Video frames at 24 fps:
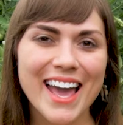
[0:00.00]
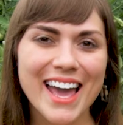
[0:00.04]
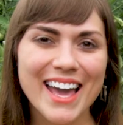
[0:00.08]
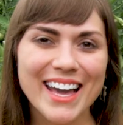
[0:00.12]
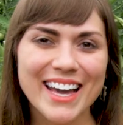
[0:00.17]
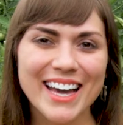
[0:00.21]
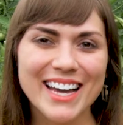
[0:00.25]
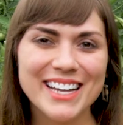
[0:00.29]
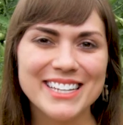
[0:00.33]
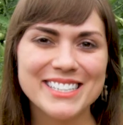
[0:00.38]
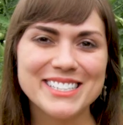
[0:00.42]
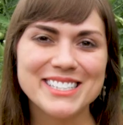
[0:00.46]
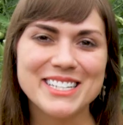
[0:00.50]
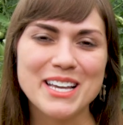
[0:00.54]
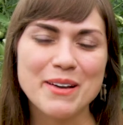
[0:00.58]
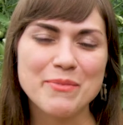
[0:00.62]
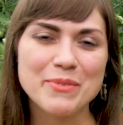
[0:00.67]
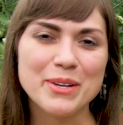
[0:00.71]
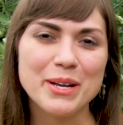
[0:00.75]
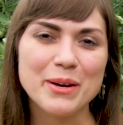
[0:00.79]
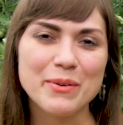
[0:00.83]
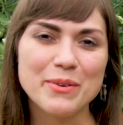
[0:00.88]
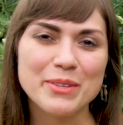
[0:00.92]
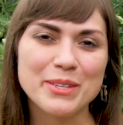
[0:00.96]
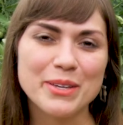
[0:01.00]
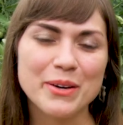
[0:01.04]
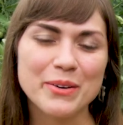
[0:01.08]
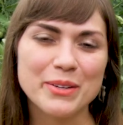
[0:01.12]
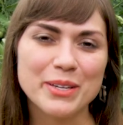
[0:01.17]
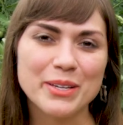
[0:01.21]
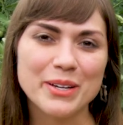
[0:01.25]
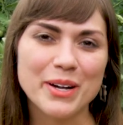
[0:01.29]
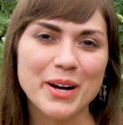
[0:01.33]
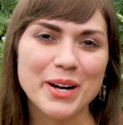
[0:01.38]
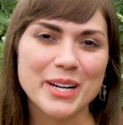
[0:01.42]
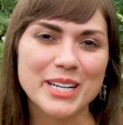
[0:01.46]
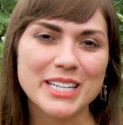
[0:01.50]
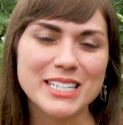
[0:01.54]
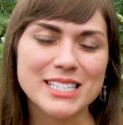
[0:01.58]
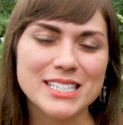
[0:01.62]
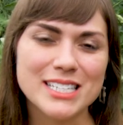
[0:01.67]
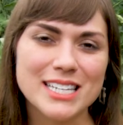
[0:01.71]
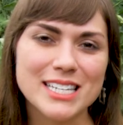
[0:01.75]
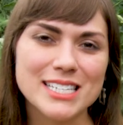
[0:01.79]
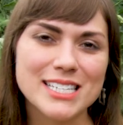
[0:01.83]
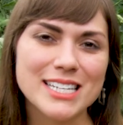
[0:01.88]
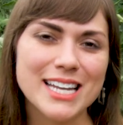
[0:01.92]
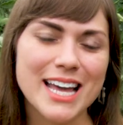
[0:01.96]
Hey guys, Tamara here with Yogi
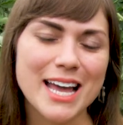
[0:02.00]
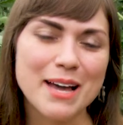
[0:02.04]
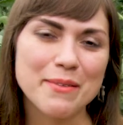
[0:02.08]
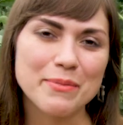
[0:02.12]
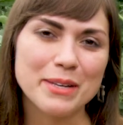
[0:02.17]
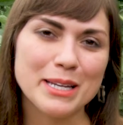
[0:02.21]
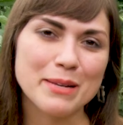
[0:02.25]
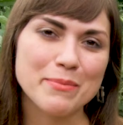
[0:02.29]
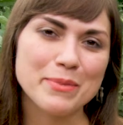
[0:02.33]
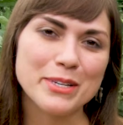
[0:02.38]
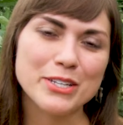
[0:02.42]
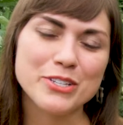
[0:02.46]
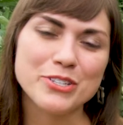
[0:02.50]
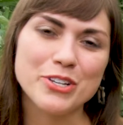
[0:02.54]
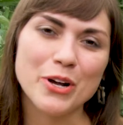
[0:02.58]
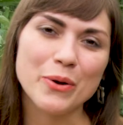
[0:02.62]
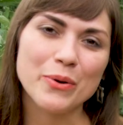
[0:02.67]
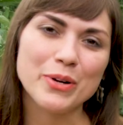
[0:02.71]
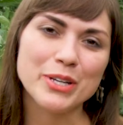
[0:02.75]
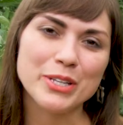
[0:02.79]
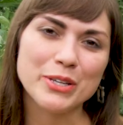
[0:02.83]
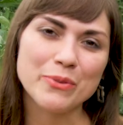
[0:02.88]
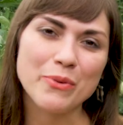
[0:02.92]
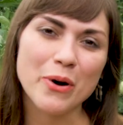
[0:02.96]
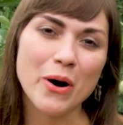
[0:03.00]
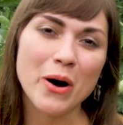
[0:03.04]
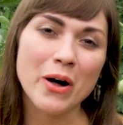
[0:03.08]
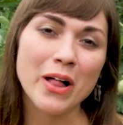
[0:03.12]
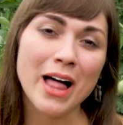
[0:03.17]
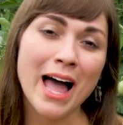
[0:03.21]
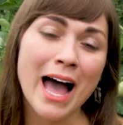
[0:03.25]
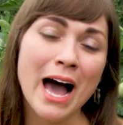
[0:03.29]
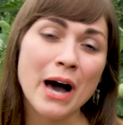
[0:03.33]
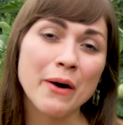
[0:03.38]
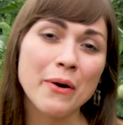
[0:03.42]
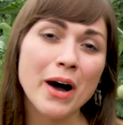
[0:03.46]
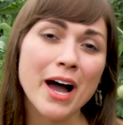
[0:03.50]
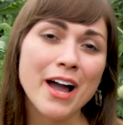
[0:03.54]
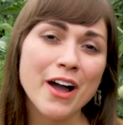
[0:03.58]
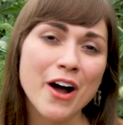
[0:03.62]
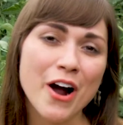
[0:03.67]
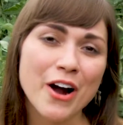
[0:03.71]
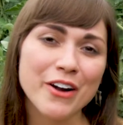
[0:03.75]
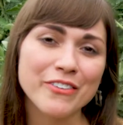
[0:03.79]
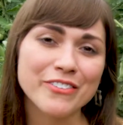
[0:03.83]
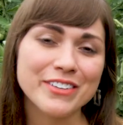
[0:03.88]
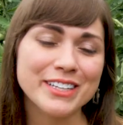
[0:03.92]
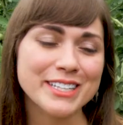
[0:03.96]
Gardens, and today I'm going to be showing you all how I
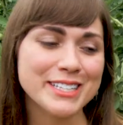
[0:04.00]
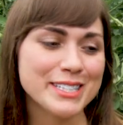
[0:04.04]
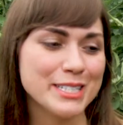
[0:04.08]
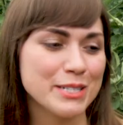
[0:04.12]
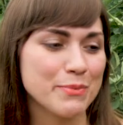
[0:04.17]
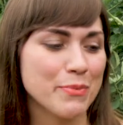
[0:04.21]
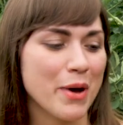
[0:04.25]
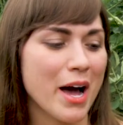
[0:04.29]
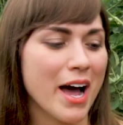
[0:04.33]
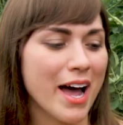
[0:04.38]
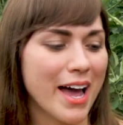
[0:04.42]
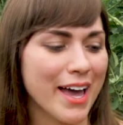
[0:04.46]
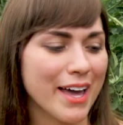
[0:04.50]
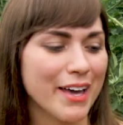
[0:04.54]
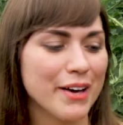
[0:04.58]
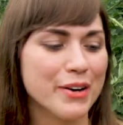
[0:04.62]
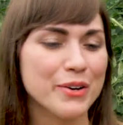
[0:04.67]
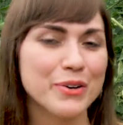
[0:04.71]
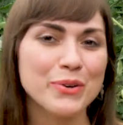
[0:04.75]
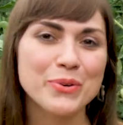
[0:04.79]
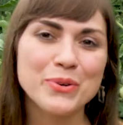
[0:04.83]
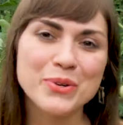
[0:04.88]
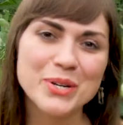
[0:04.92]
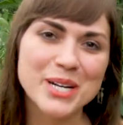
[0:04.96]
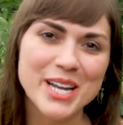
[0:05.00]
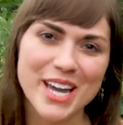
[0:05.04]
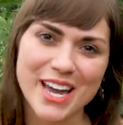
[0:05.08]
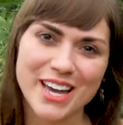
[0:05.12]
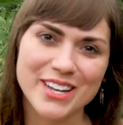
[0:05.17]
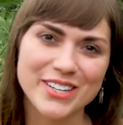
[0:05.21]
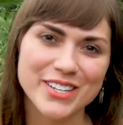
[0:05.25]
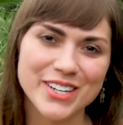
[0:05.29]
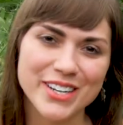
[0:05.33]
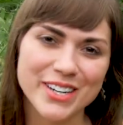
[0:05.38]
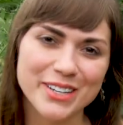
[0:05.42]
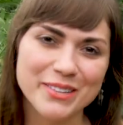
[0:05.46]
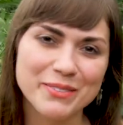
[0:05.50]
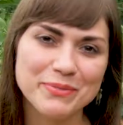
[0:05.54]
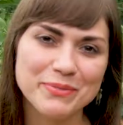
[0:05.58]
harvest my coriander.